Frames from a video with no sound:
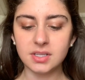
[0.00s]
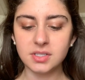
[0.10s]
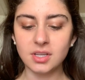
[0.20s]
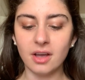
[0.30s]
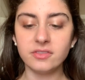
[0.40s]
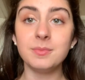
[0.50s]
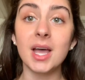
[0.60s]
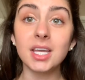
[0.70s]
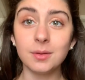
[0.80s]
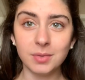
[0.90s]
Soft
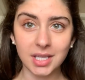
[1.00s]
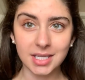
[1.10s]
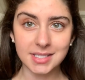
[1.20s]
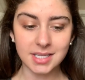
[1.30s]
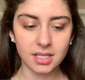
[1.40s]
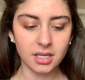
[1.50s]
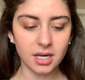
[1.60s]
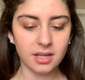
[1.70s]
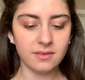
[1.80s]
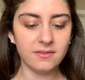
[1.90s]
Matte Complete Concealer
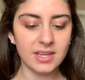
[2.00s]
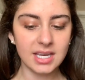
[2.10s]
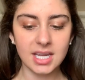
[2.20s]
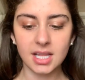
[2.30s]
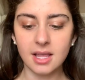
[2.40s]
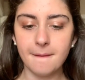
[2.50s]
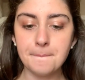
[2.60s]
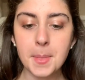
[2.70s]
in Vanilla,